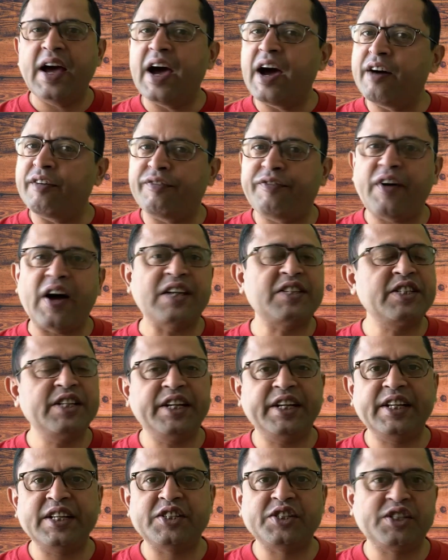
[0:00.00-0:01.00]
A
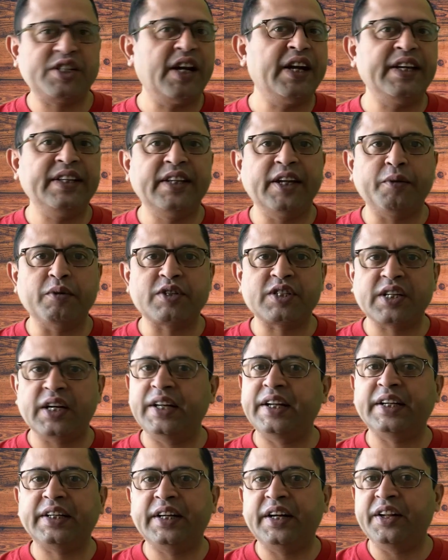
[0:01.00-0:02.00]
fascinating study that was
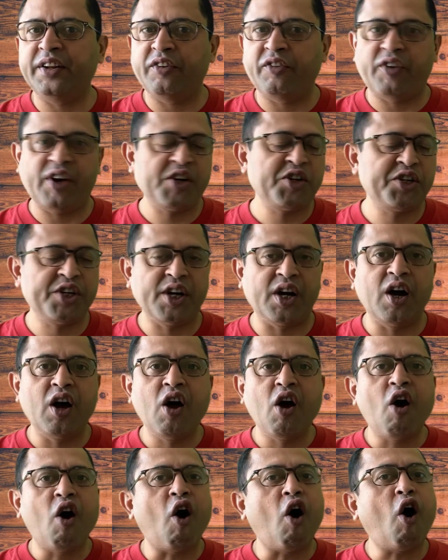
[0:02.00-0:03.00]
conducted in Russia
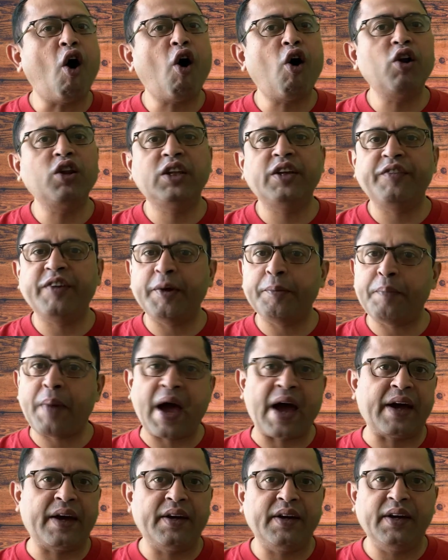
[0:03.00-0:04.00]
all the way
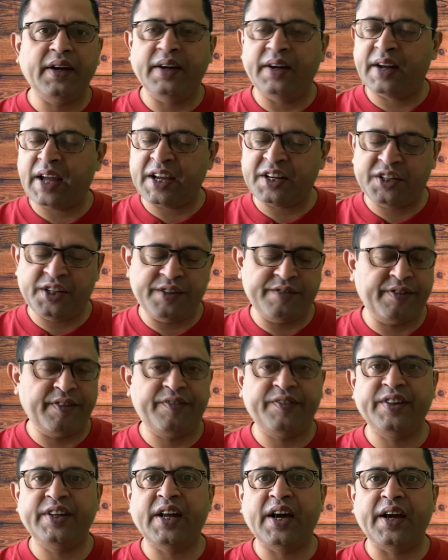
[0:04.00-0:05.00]
back in
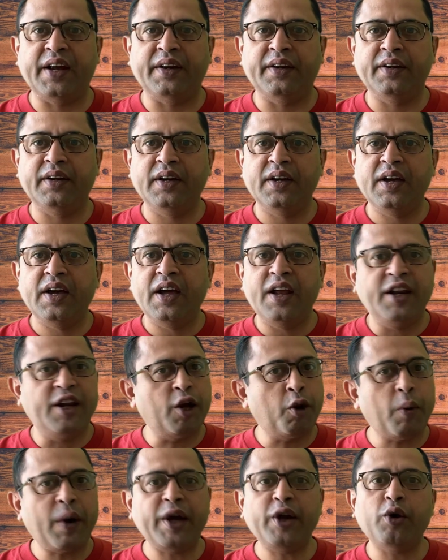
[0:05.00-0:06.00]
1959.
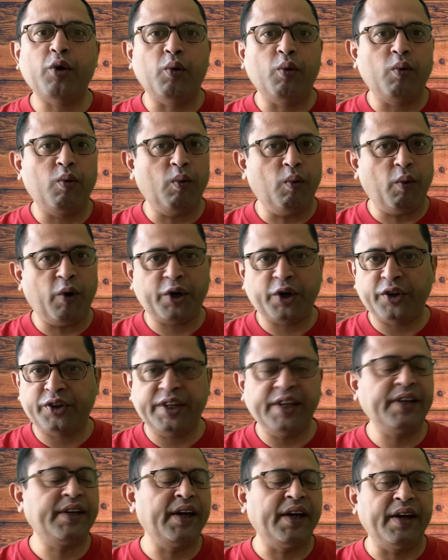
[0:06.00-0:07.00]
Now, I know what you're
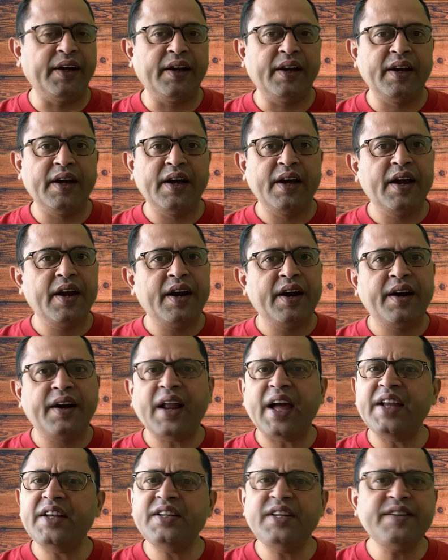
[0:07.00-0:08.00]
thinking.
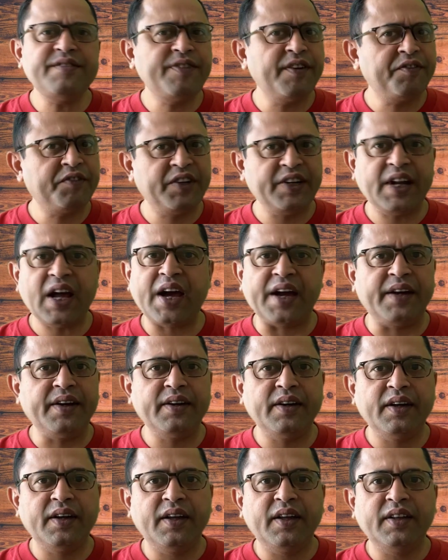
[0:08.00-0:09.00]
1959?
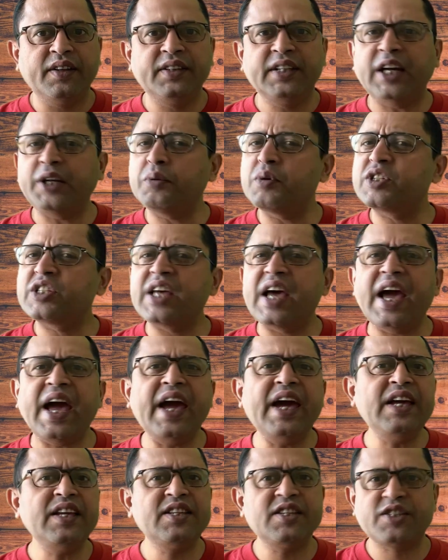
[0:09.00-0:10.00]
That was
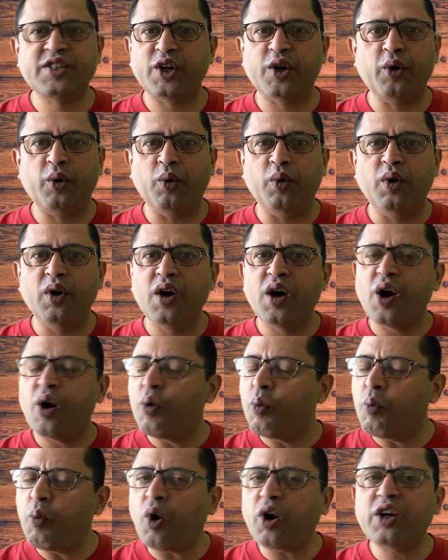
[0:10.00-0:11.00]
ages ago.
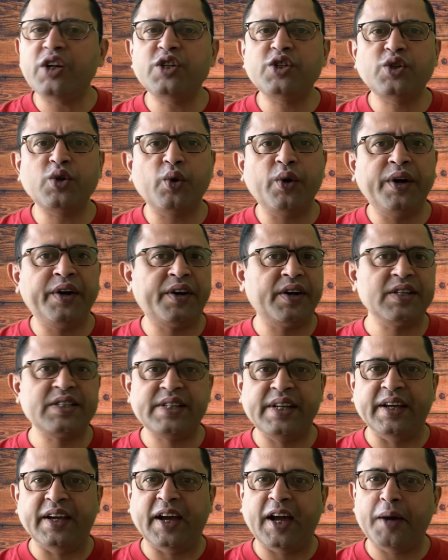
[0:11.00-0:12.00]
What is so
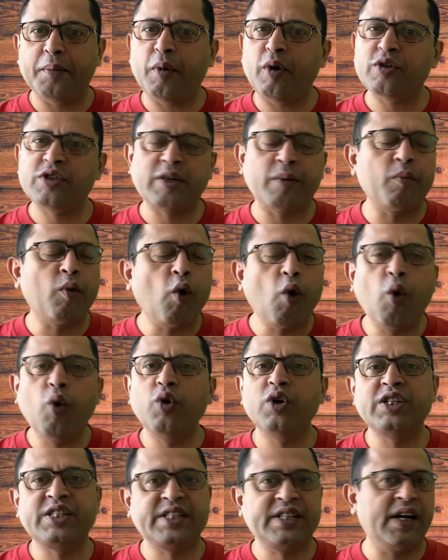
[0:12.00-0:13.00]
interesting about some
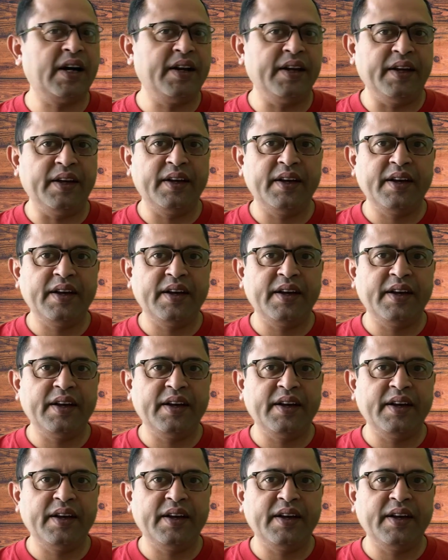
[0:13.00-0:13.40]
old study?